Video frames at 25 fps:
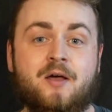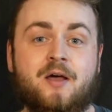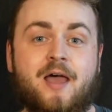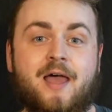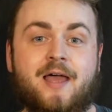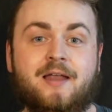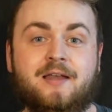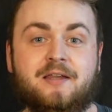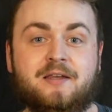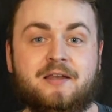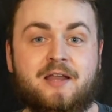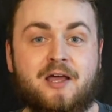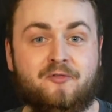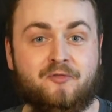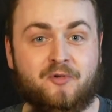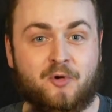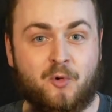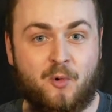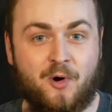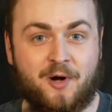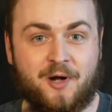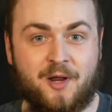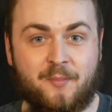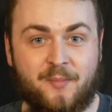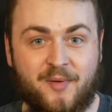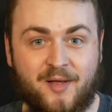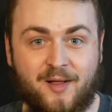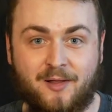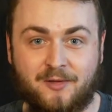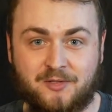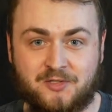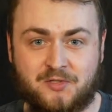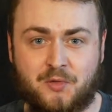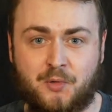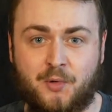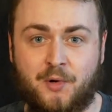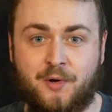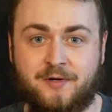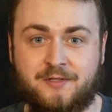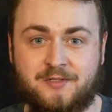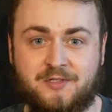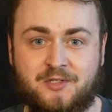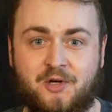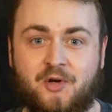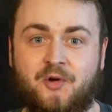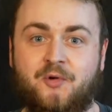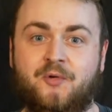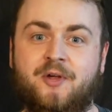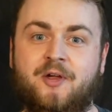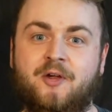And he never won a belt throughout his
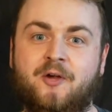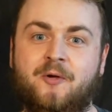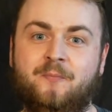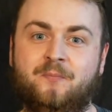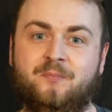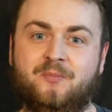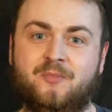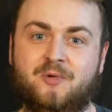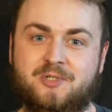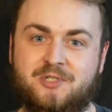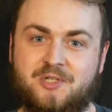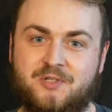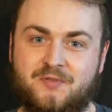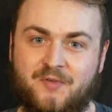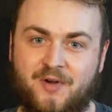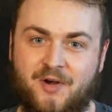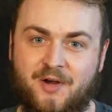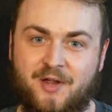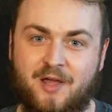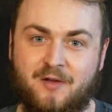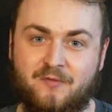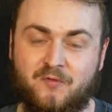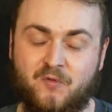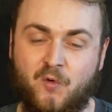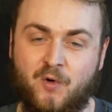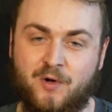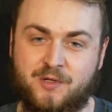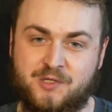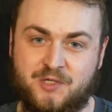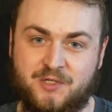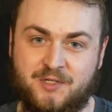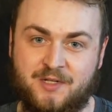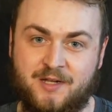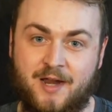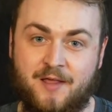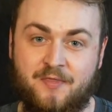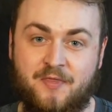career, which is very unfortunate.